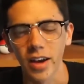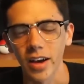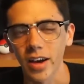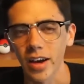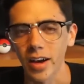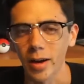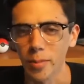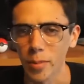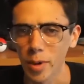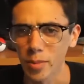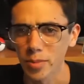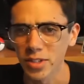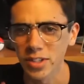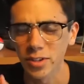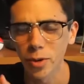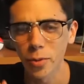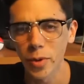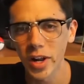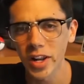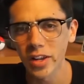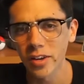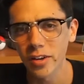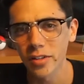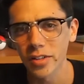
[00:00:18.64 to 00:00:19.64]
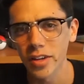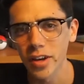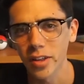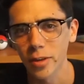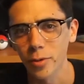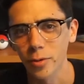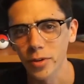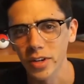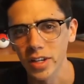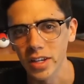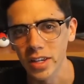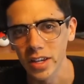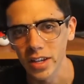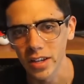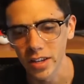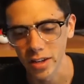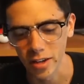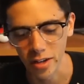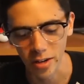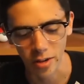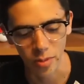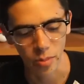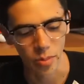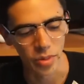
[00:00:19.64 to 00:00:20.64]
I'm still waiting on the other one to get
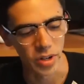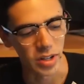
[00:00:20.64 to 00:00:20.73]
here,